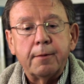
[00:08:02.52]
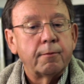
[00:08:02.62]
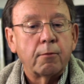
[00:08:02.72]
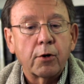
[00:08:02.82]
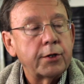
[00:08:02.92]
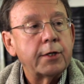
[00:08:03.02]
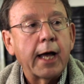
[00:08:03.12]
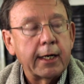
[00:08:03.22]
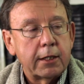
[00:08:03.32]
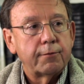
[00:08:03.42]
more than
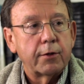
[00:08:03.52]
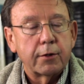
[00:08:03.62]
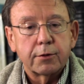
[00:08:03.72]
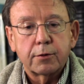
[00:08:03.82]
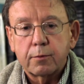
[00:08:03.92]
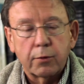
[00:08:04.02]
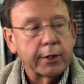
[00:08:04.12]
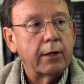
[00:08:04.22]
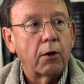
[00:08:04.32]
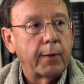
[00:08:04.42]
90 of those will
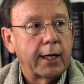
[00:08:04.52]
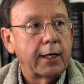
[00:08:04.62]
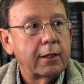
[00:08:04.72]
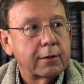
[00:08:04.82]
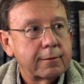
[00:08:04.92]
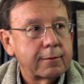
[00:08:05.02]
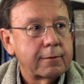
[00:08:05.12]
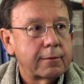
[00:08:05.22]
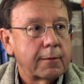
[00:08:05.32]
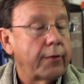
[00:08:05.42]
get no money.
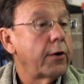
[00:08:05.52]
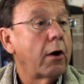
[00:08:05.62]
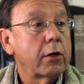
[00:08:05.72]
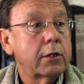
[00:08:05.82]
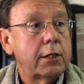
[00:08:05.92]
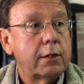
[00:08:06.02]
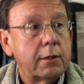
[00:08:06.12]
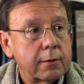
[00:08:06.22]
And they're all good.